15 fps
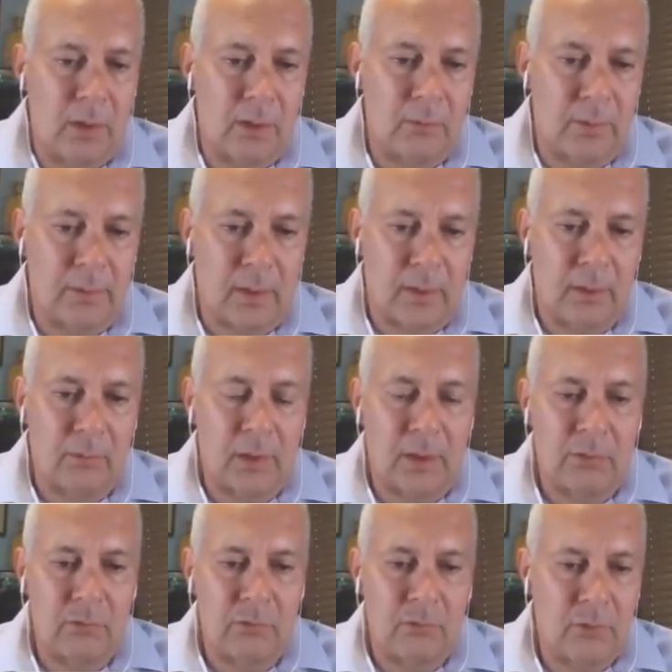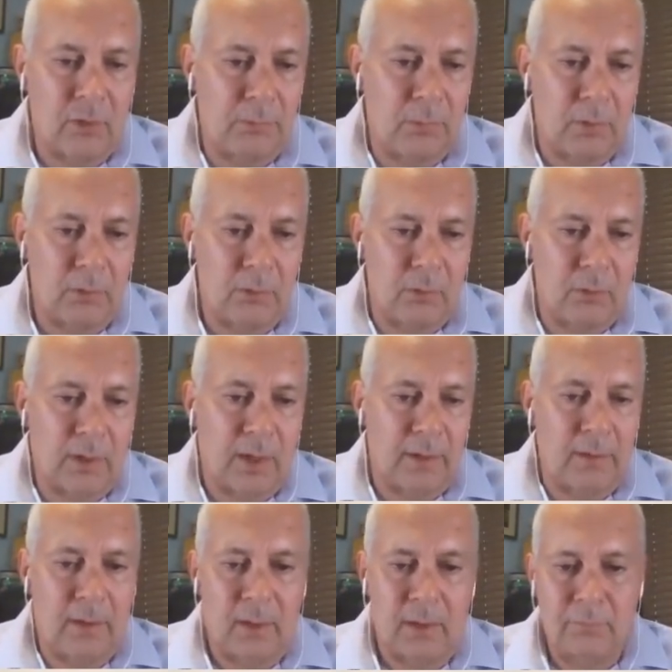with any relationship, you
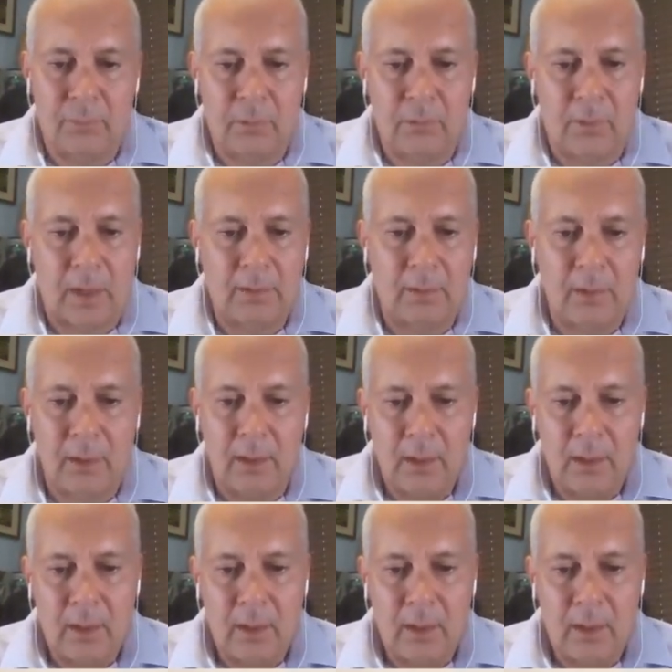can't take it for granted,